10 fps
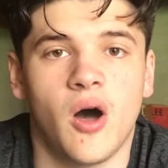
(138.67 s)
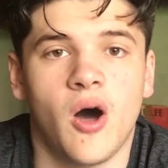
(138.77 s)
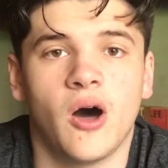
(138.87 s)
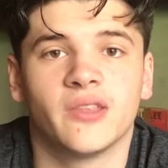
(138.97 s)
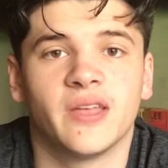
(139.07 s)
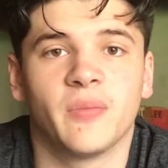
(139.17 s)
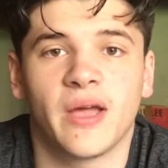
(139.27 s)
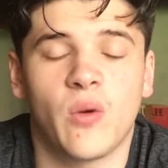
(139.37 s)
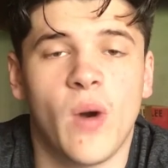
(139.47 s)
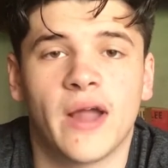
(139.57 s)
on them
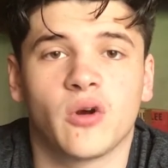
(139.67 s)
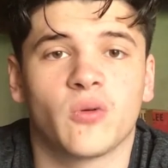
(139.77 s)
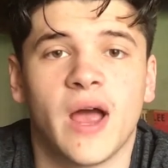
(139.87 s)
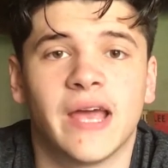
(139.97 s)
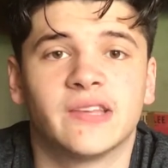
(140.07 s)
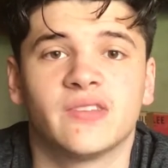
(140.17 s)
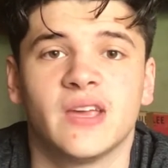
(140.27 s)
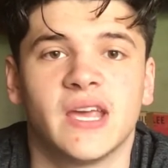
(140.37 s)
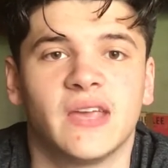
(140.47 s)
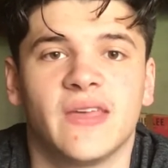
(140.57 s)
like white on rice,
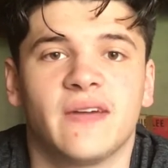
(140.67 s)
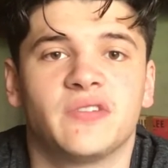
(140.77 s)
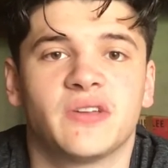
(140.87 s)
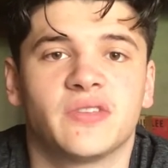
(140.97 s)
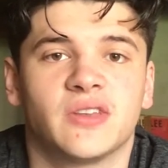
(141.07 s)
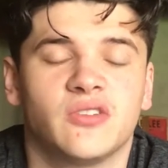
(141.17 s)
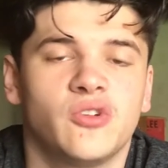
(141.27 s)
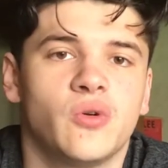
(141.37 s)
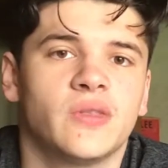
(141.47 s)
and they have nothing to do,